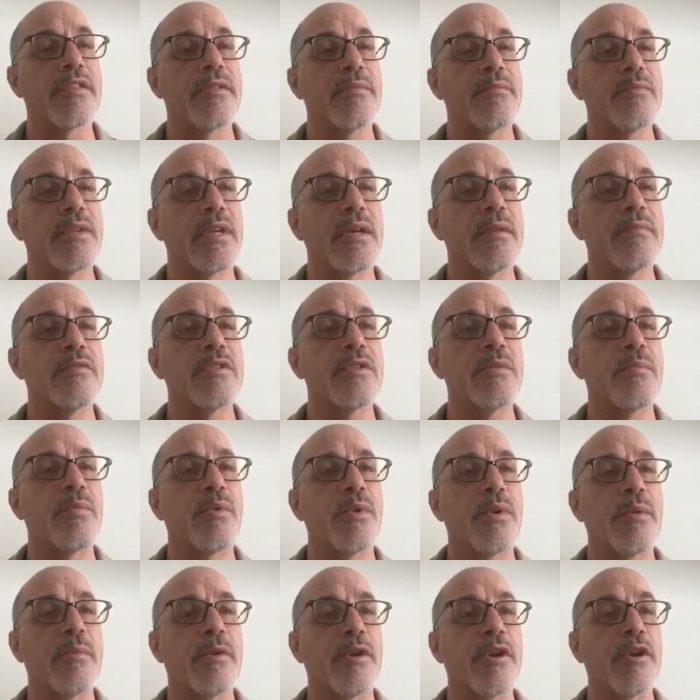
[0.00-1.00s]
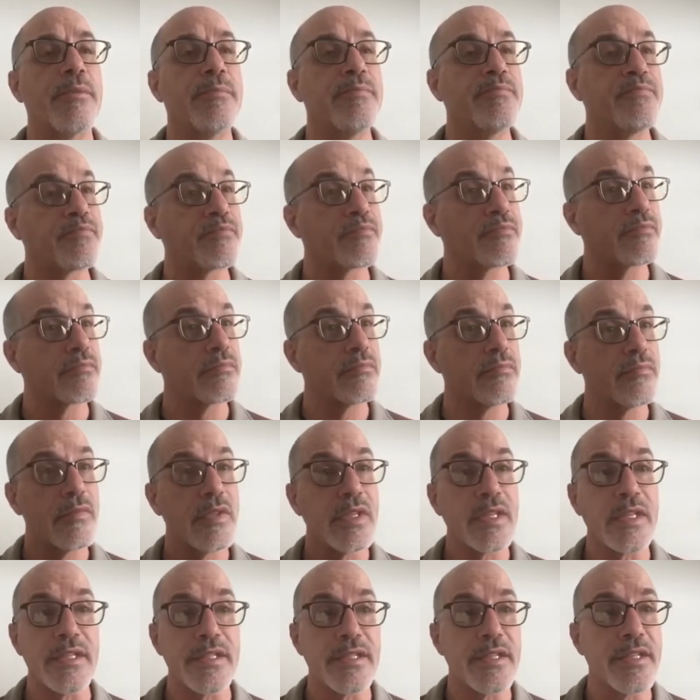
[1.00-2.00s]
times the perimeter.
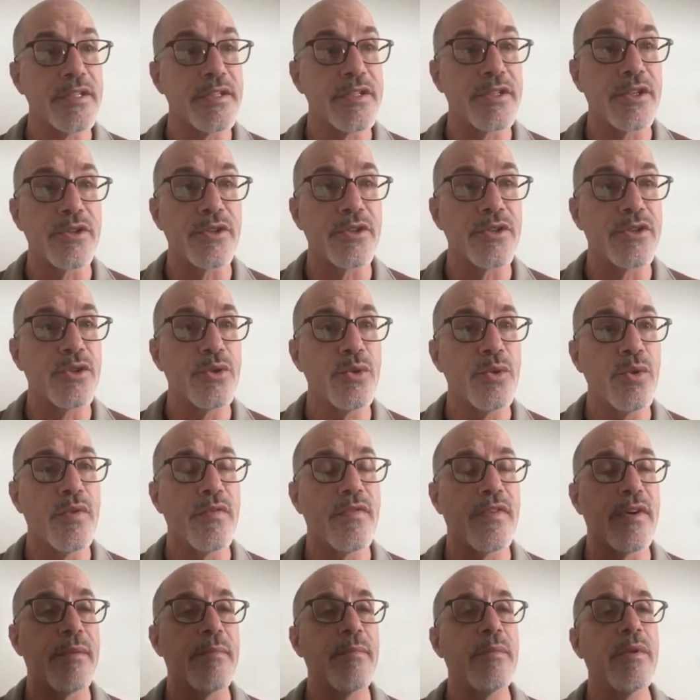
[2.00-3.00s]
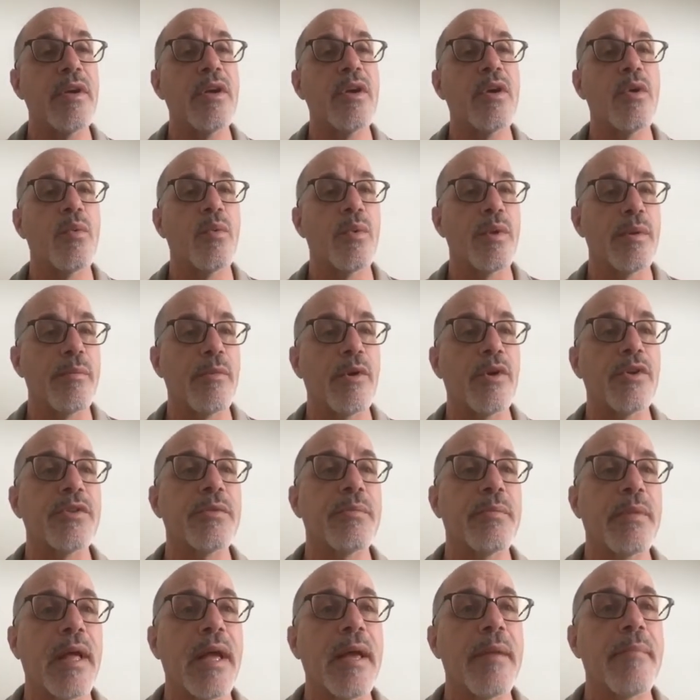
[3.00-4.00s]
Since there's 2 of them, we
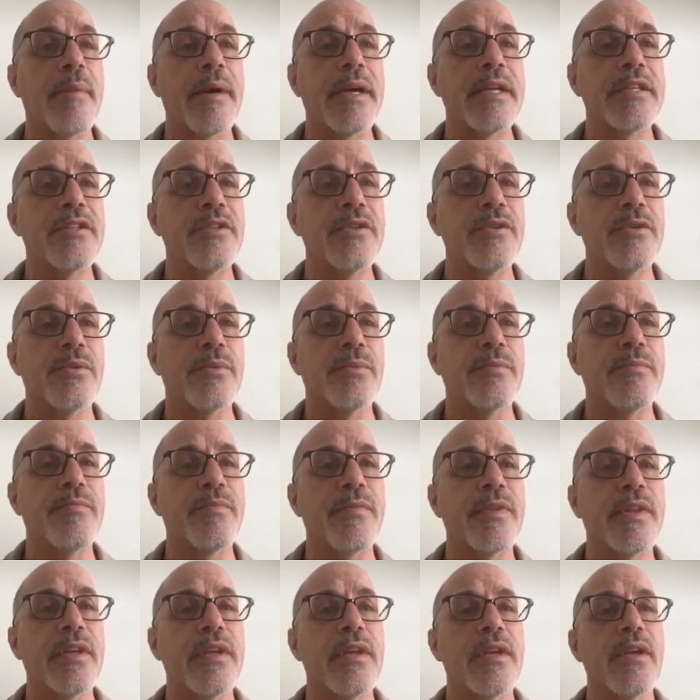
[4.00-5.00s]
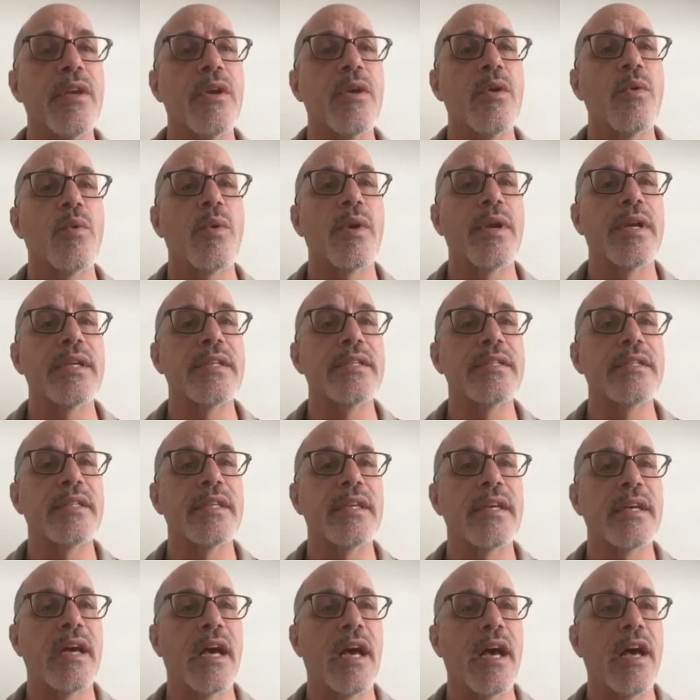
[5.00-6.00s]
multiply it by 2. Whereas
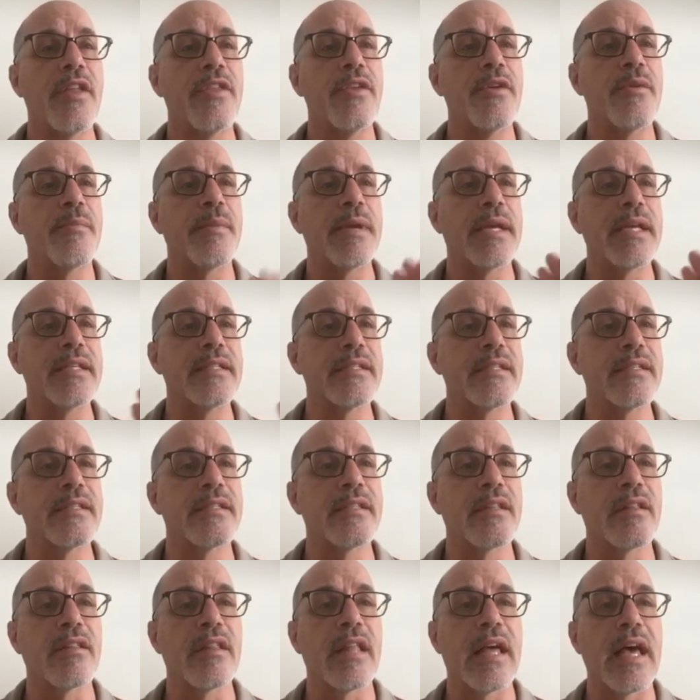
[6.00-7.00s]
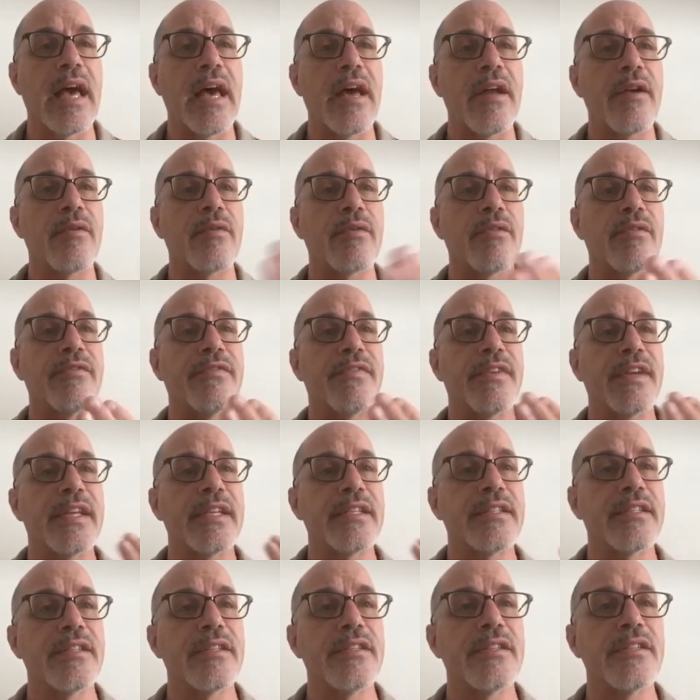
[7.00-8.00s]
the other bases, the lateral
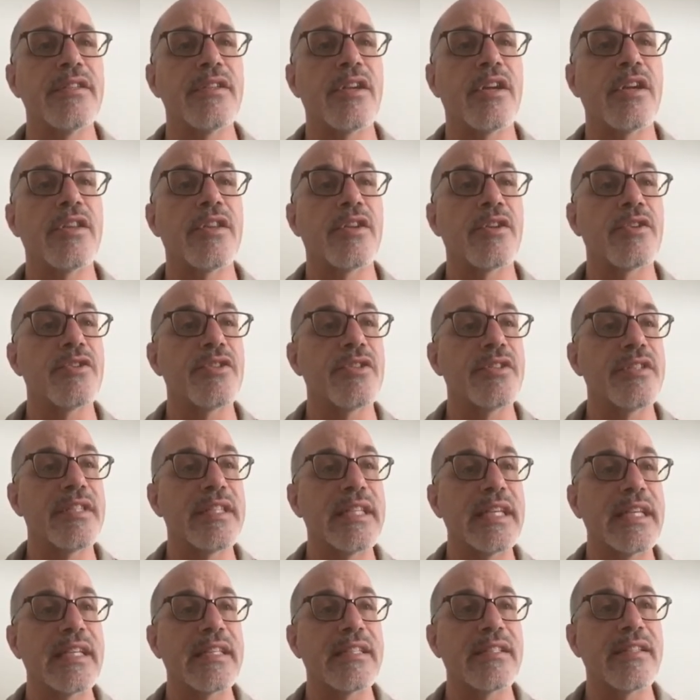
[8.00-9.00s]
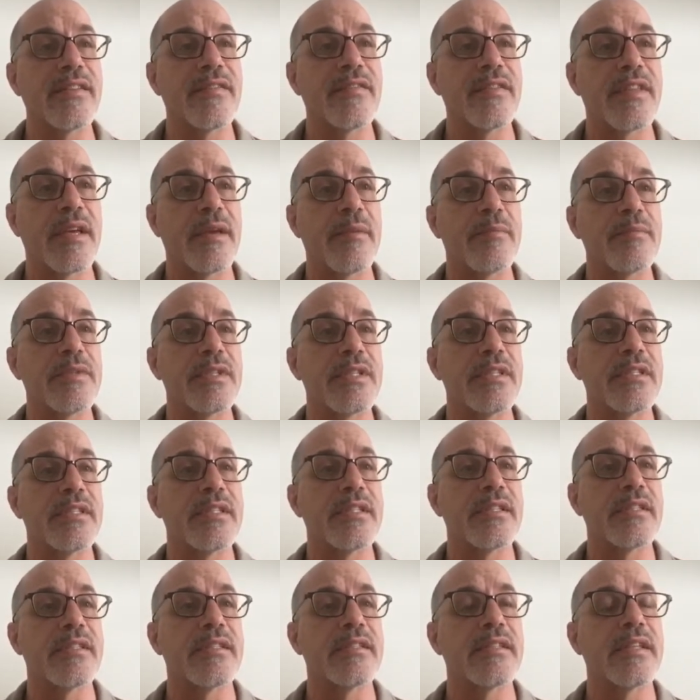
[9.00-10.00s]
faces, there's 6 of them since this
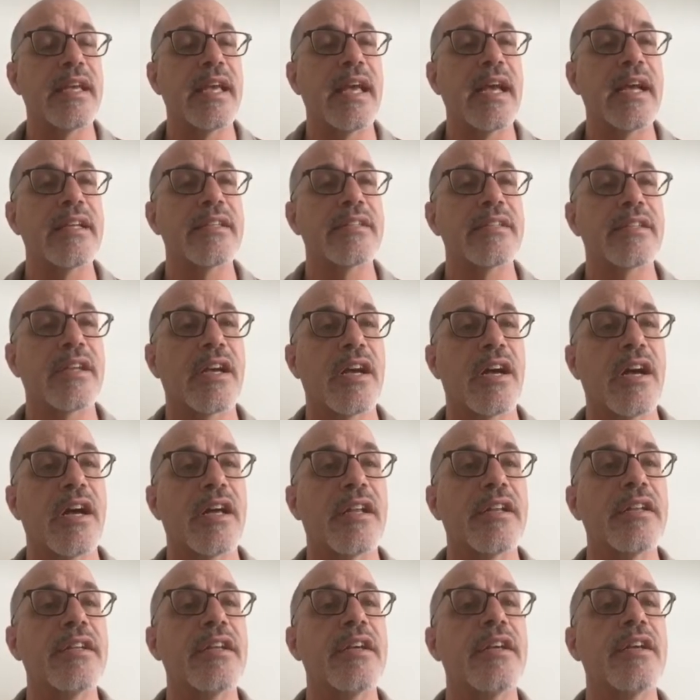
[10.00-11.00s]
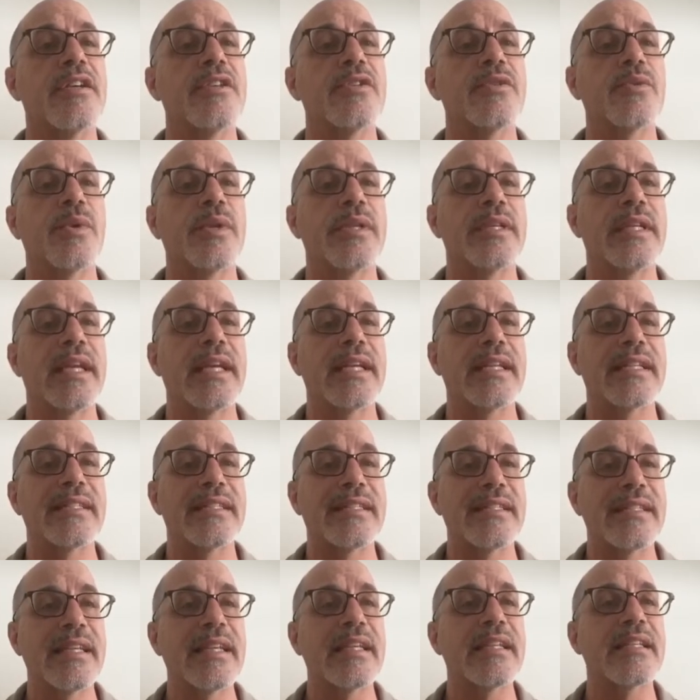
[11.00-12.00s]
is a hexagon. So we take
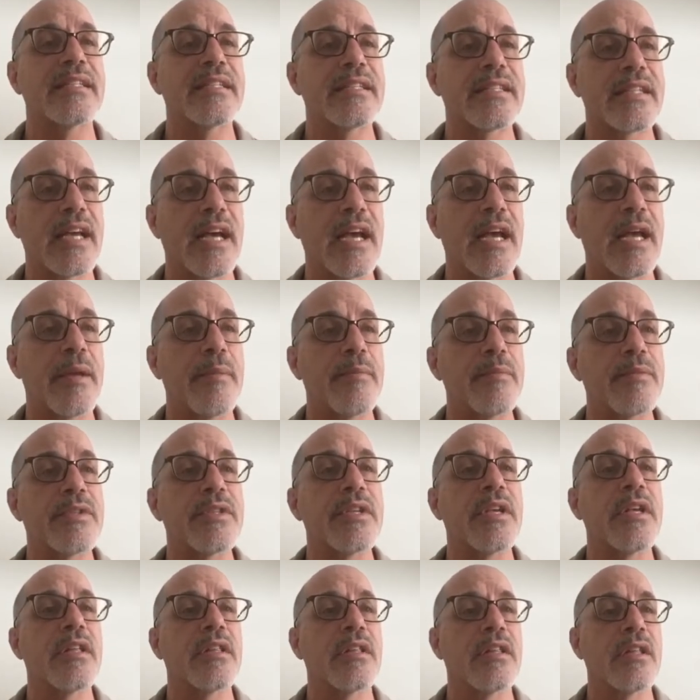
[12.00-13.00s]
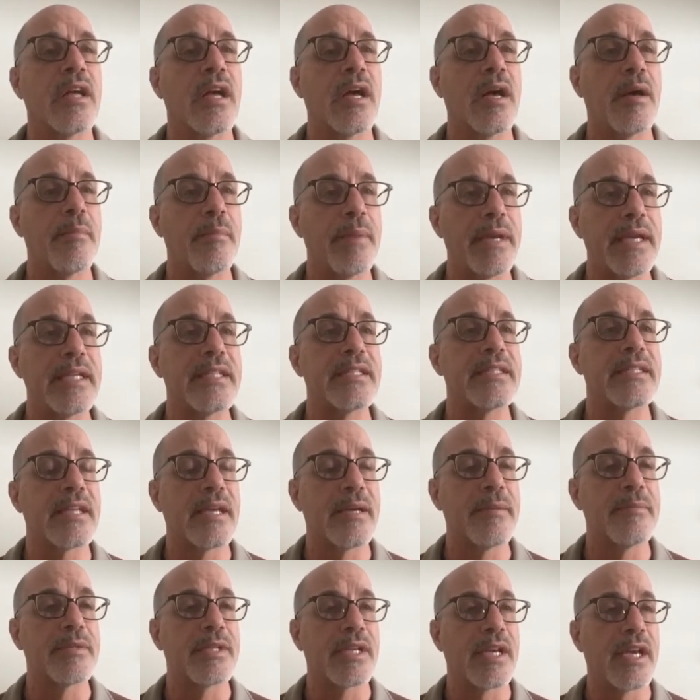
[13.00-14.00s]
6 times base times
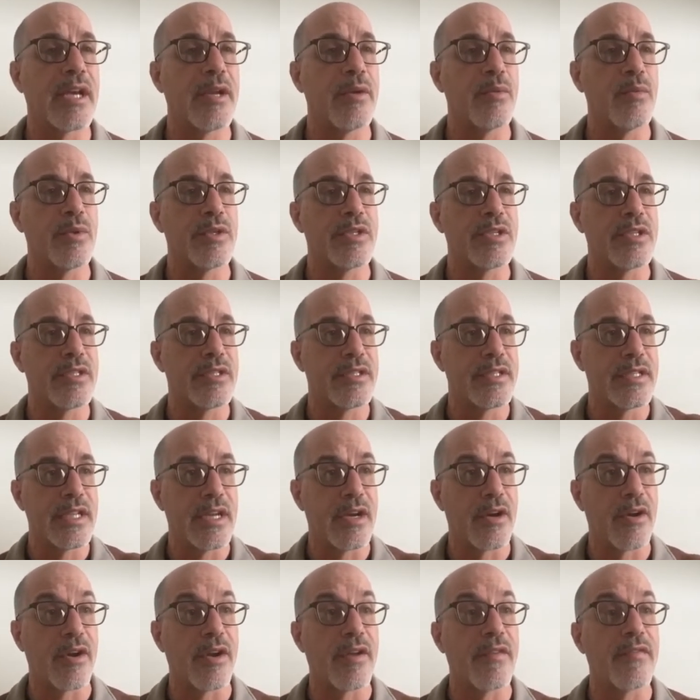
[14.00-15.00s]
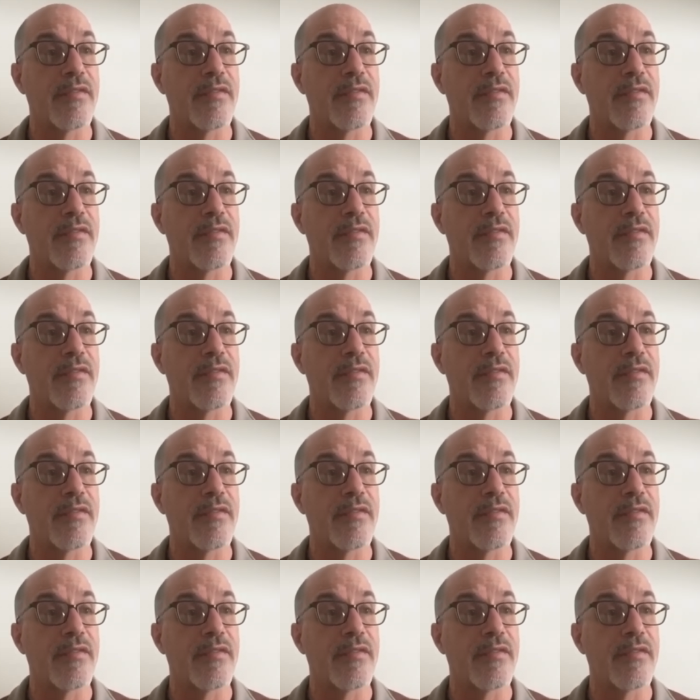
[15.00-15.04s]
height, which is the area of the